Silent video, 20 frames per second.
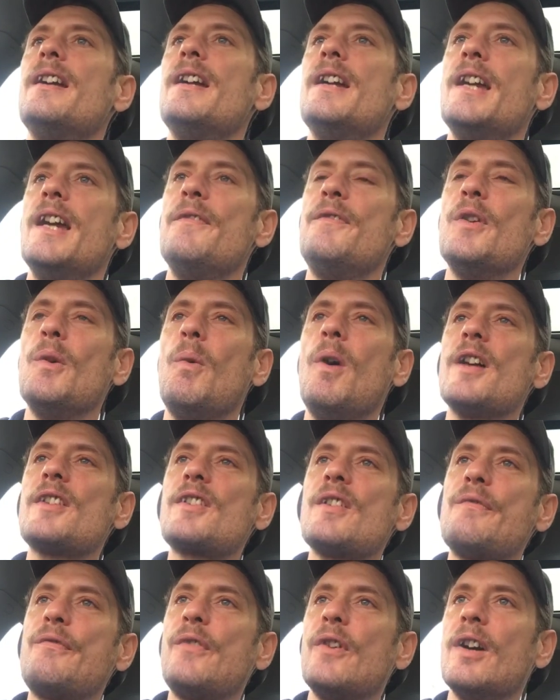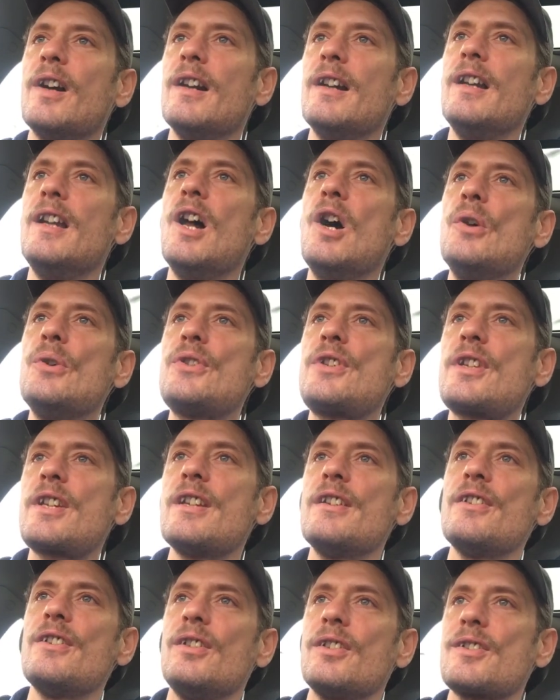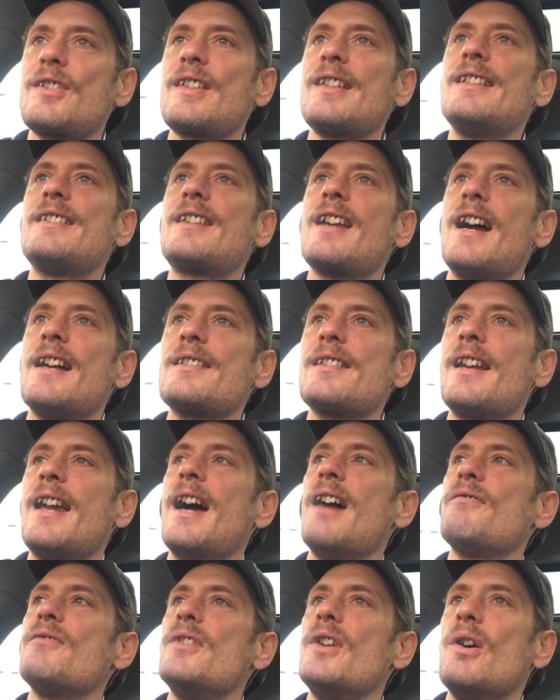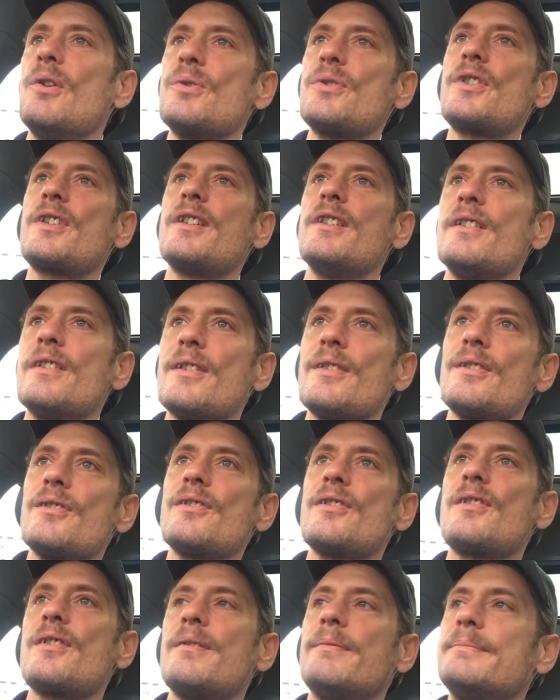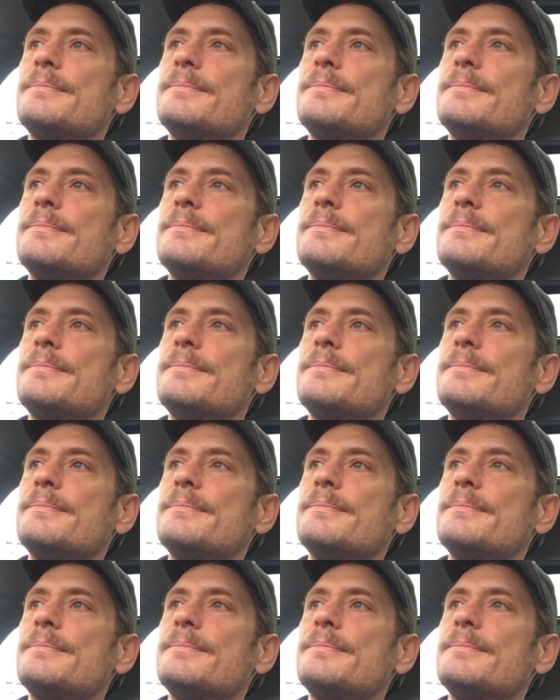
If it wasn't for low skills, these guys would have no skills.